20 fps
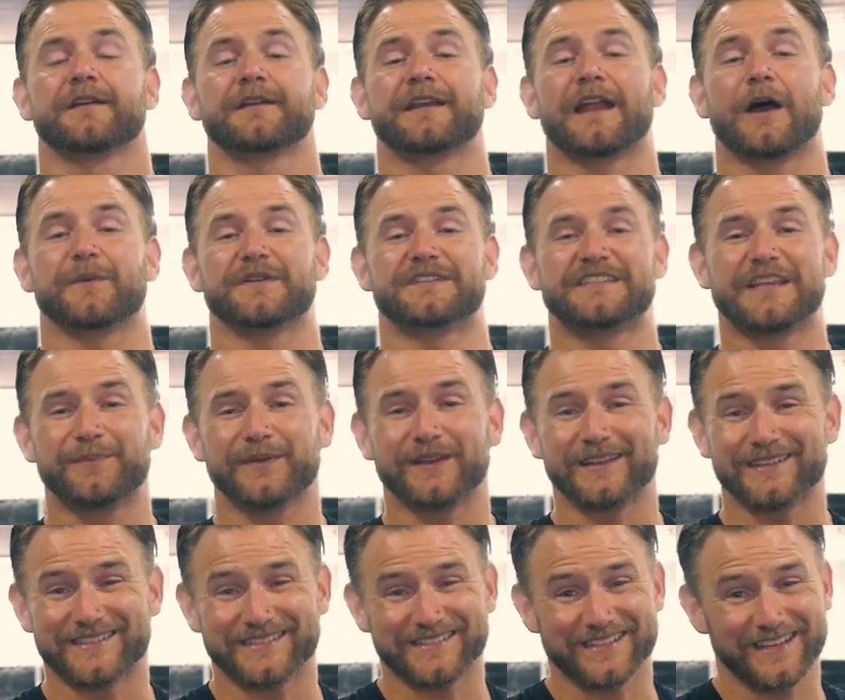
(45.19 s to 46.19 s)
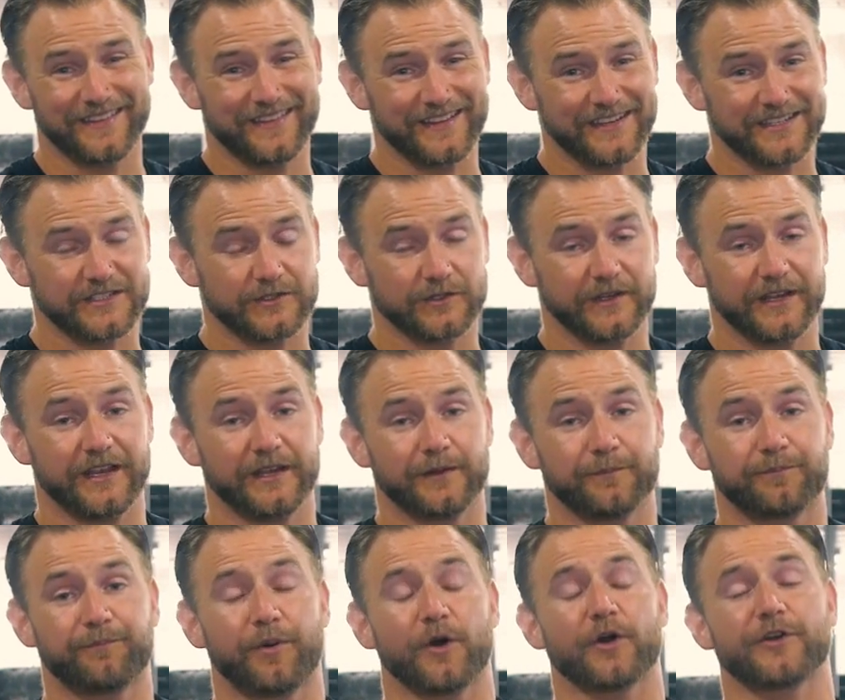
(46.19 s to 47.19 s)
Now, we typically see this
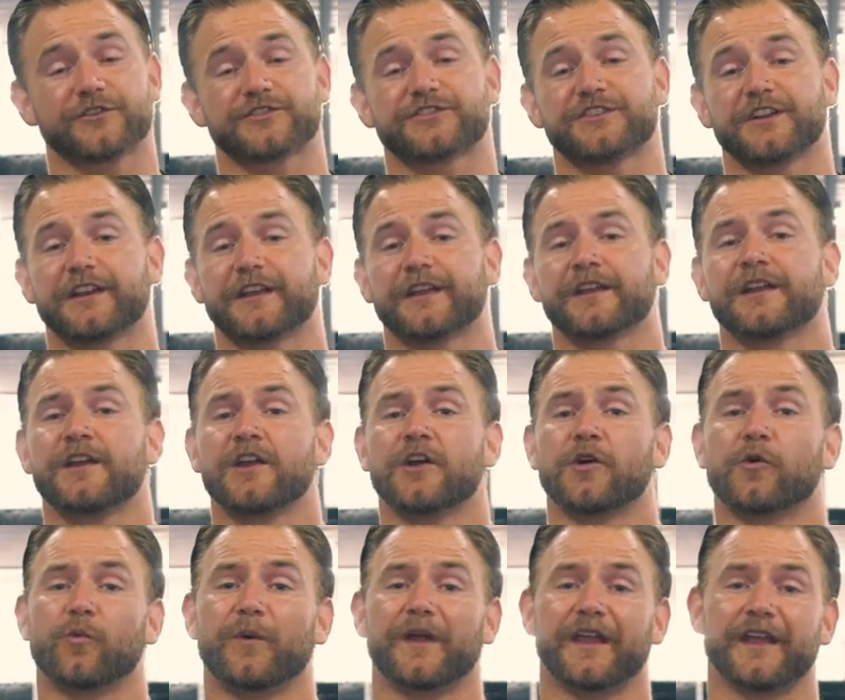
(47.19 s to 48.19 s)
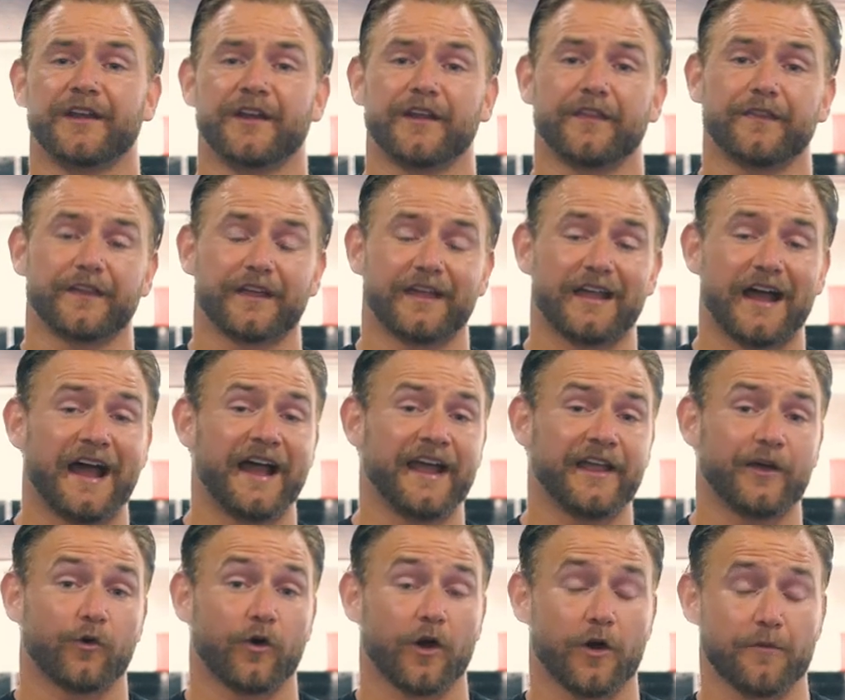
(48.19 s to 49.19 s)
in partner stunting when the
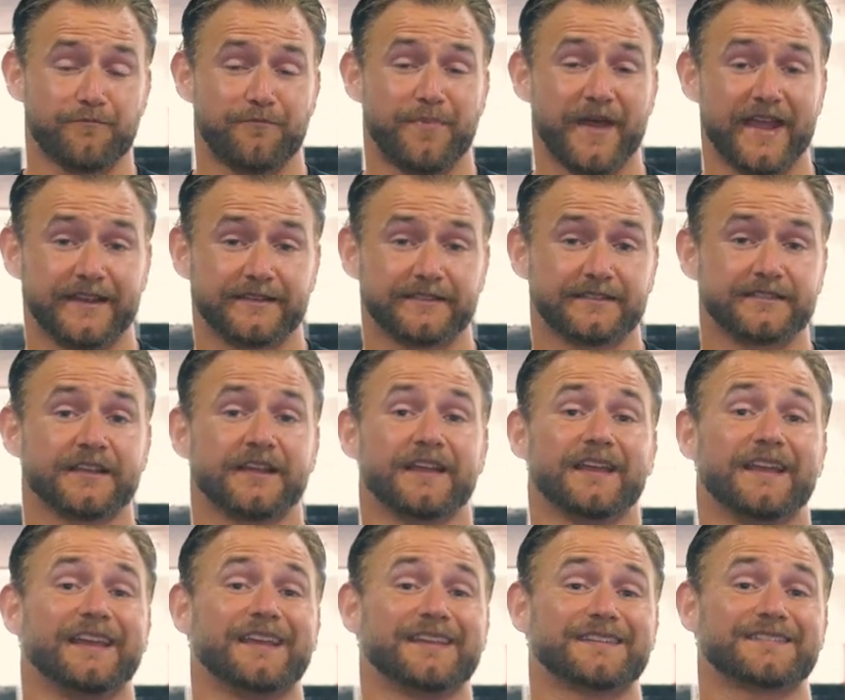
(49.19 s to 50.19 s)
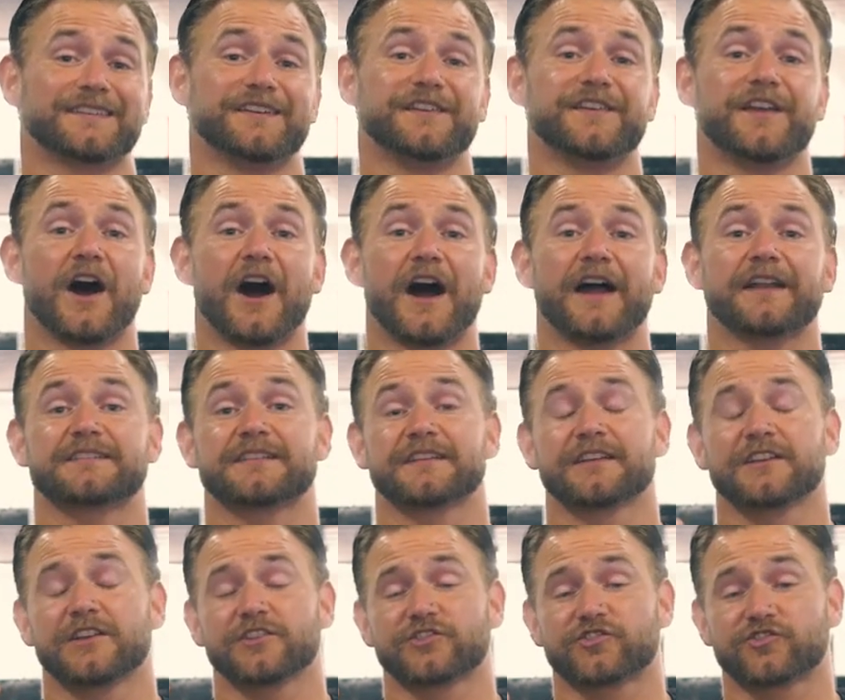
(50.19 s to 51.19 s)
guy or our base is not
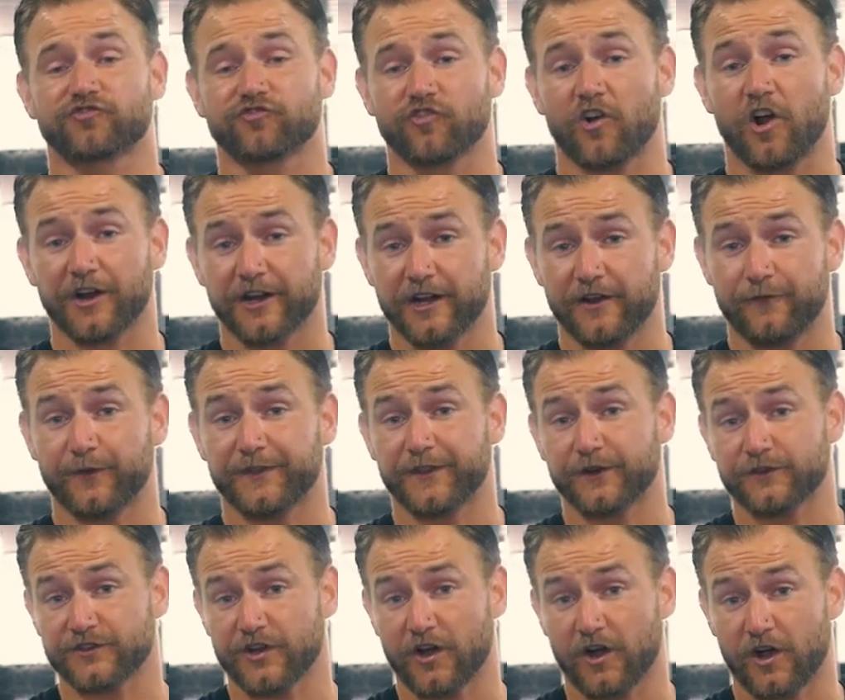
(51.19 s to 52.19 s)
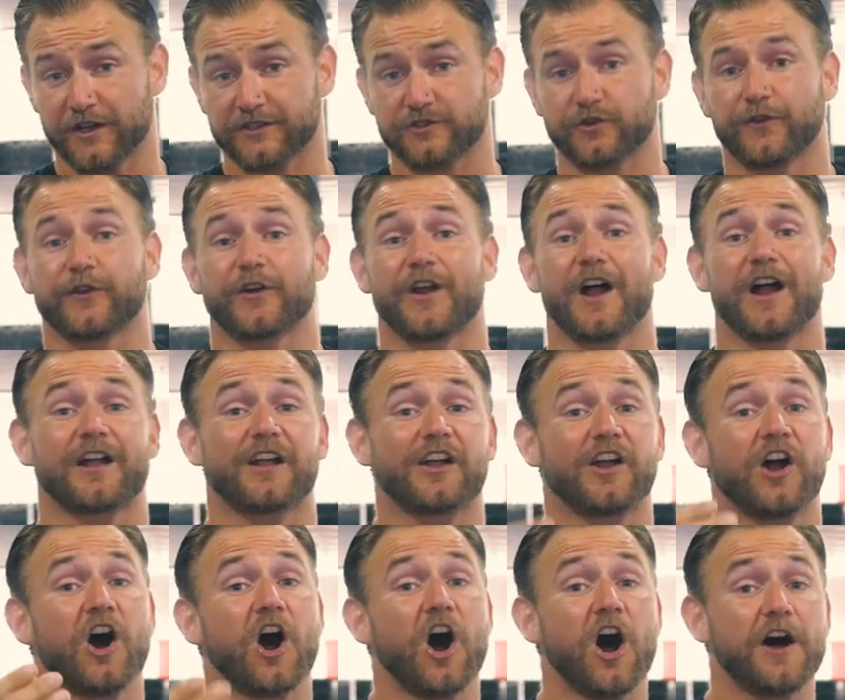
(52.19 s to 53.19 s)
strong enough with their toss or they're not
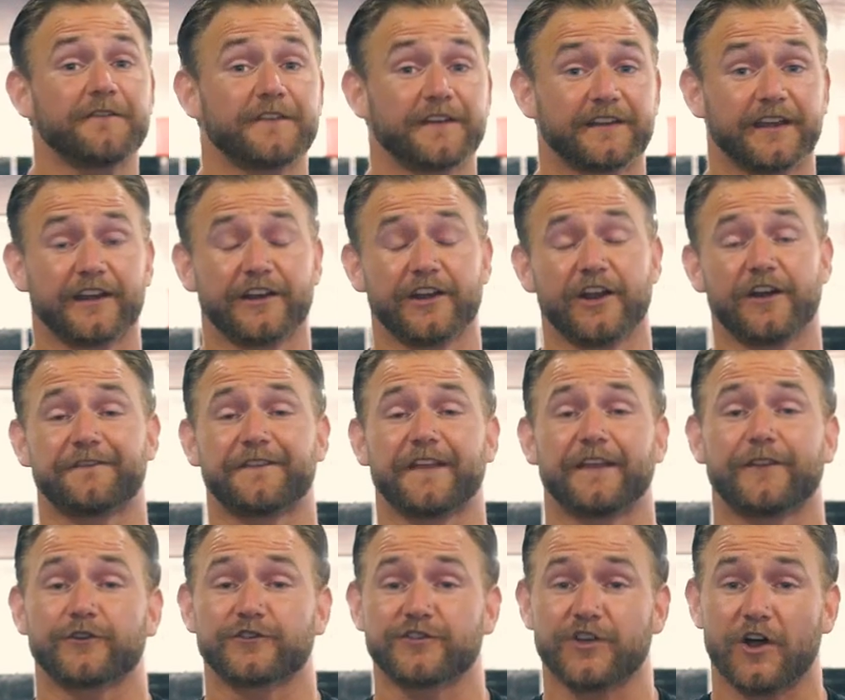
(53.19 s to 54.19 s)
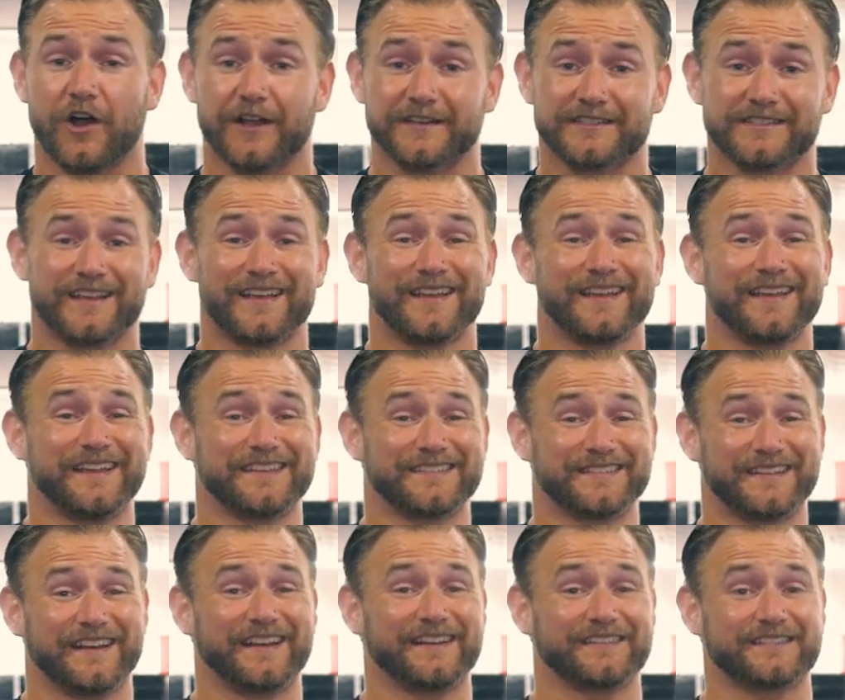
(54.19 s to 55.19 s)
confident enough that their toss is
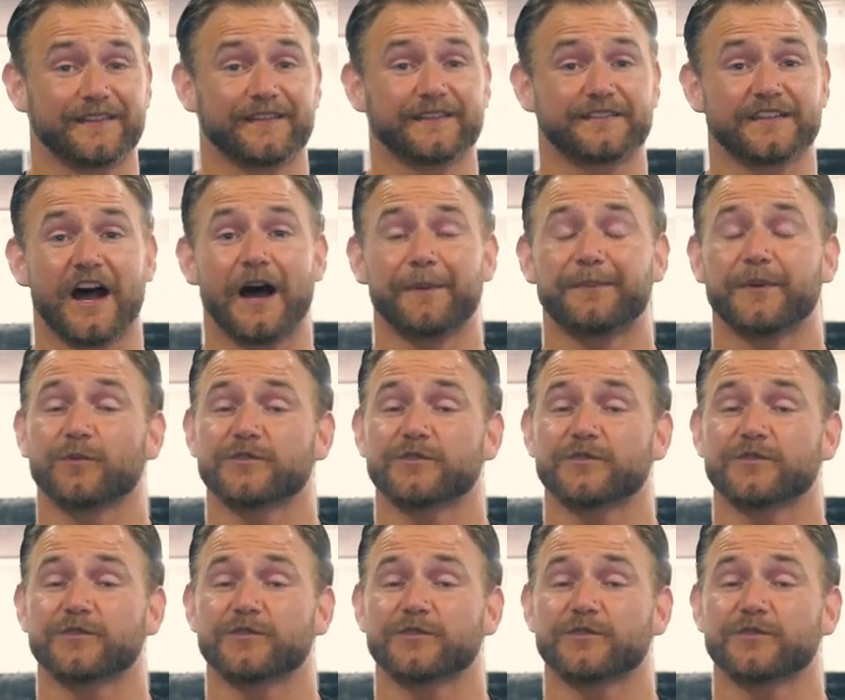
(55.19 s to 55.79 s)
getting to the top.